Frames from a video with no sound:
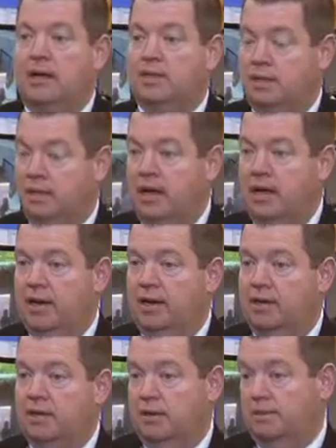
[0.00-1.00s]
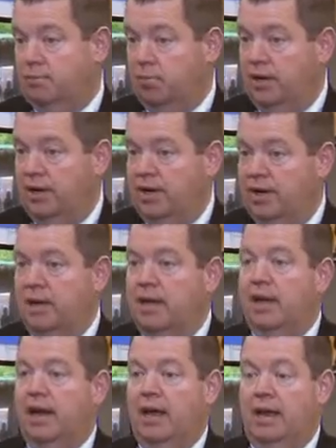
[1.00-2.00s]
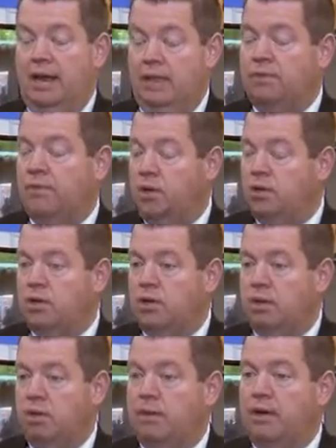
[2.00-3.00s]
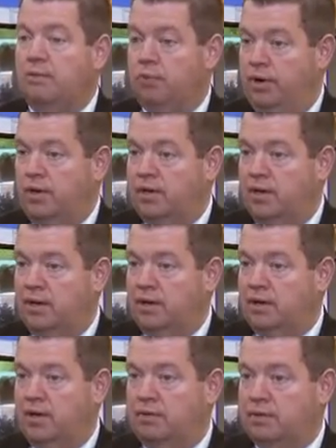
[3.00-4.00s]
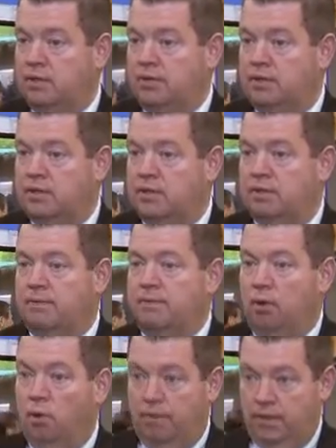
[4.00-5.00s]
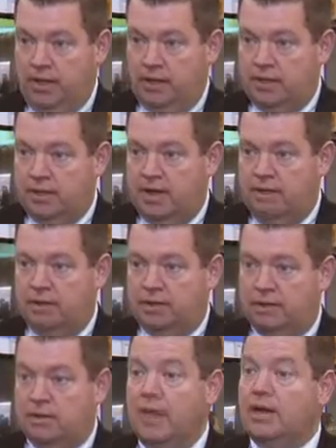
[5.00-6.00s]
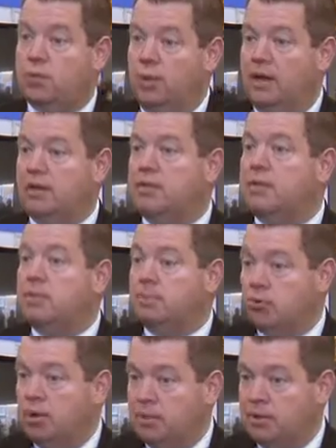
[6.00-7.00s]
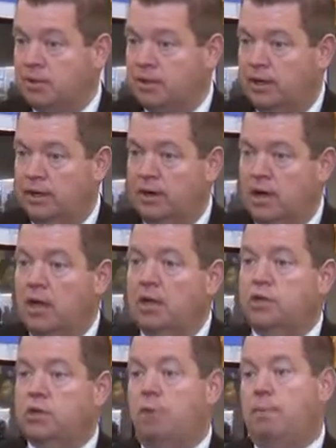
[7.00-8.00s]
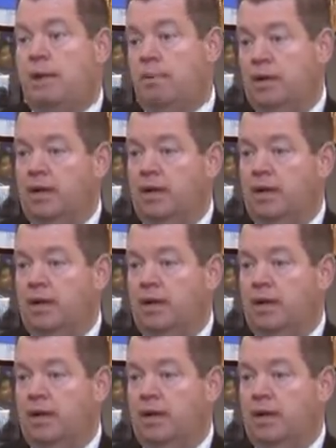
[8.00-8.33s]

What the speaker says: Today it is free, and in the future there will be a free tier of service of over-the-air television, as well as a subscription tier, so you'll be able to